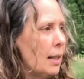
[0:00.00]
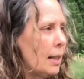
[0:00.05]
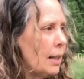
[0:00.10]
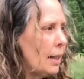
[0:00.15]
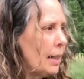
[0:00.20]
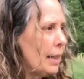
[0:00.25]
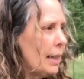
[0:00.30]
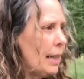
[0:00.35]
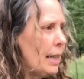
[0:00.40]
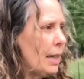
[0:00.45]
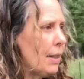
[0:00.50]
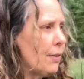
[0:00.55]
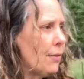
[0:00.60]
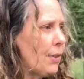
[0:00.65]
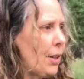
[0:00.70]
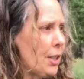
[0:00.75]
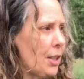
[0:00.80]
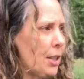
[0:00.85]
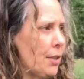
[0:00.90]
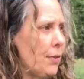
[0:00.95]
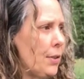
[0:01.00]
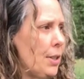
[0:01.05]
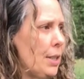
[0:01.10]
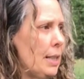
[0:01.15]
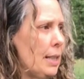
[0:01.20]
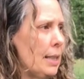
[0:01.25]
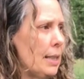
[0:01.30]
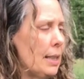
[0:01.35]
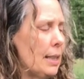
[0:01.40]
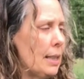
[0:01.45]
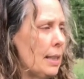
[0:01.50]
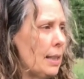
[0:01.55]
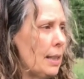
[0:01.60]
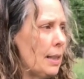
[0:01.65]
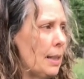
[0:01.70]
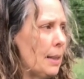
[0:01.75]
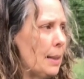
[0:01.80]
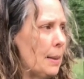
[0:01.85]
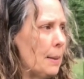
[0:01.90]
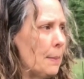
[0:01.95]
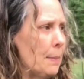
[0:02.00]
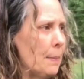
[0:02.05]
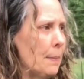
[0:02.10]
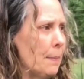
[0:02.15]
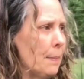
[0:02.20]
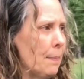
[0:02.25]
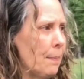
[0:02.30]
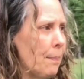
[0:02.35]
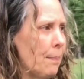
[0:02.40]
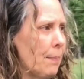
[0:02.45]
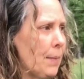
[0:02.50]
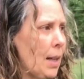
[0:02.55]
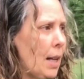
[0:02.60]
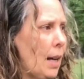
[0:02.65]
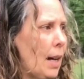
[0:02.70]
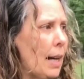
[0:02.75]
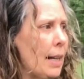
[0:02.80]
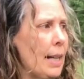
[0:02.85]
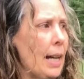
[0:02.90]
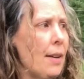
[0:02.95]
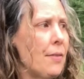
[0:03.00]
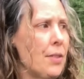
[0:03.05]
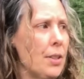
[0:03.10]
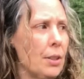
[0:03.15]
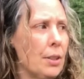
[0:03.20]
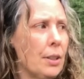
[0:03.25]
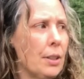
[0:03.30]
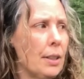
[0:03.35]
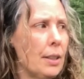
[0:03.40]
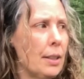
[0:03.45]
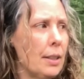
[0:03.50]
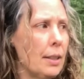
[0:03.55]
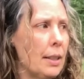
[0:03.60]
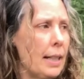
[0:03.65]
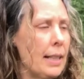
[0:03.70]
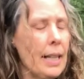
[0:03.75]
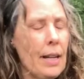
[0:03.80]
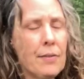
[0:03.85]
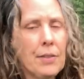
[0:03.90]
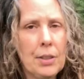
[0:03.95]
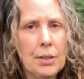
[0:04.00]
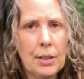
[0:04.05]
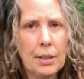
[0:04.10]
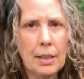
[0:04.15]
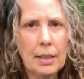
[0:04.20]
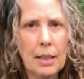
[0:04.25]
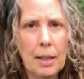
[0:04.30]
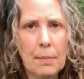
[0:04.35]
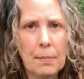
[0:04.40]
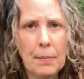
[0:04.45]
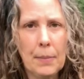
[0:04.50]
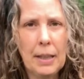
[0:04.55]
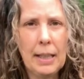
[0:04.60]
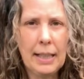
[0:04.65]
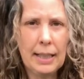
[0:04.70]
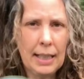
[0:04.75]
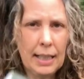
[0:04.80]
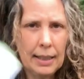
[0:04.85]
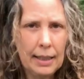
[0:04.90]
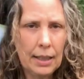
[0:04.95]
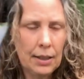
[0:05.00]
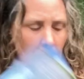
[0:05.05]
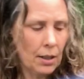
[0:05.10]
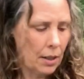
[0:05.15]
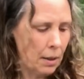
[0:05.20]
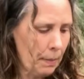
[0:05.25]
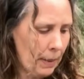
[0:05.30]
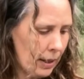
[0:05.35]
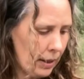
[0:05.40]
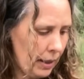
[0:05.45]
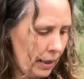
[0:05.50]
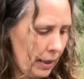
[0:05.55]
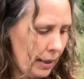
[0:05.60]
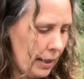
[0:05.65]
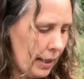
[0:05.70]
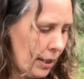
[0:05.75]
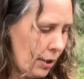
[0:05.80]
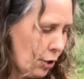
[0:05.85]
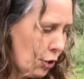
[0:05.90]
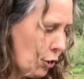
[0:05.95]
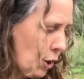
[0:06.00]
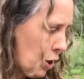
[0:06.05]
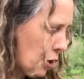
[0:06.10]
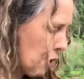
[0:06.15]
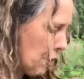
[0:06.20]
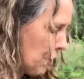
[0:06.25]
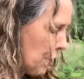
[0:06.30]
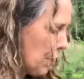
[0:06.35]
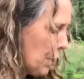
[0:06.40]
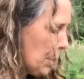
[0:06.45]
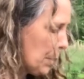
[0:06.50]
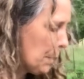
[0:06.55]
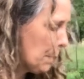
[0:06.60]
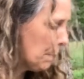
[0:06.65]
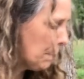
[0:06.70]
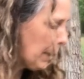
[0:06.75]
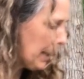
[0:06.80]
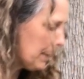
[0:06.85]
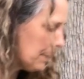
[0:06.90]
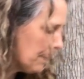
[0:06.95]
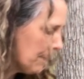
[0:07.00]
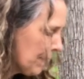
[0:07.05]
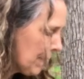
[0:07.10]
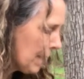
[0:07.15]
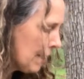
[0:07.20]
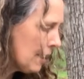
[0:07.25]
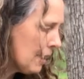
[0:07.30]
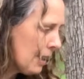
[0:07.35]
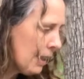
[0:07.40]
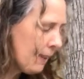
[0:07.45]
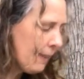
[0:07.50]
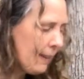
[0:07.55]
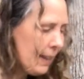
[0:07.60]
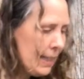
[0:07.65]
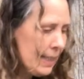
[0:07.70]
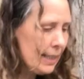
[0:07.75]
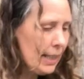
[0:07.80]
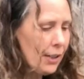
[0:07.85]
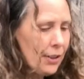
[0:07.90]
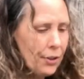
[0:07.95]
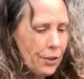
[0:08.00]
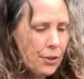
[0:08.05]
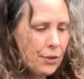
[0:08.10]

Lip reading: I think, phosphorus. I'd have to look it up. And I think they talk about it in the instructions too. But these other